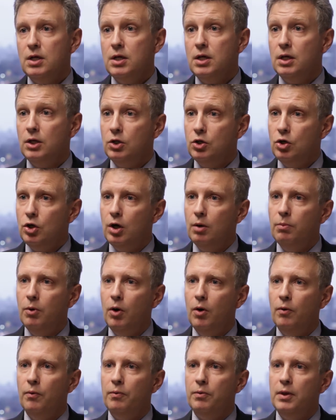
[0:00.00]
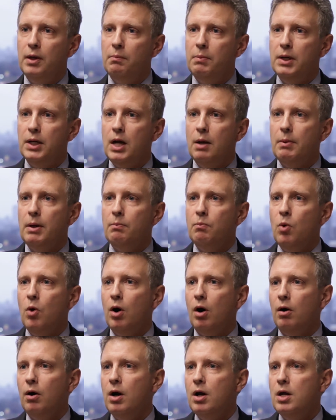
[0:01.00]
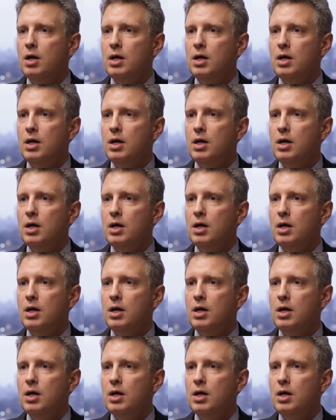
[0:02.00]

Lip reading: incurable, they're becoming more,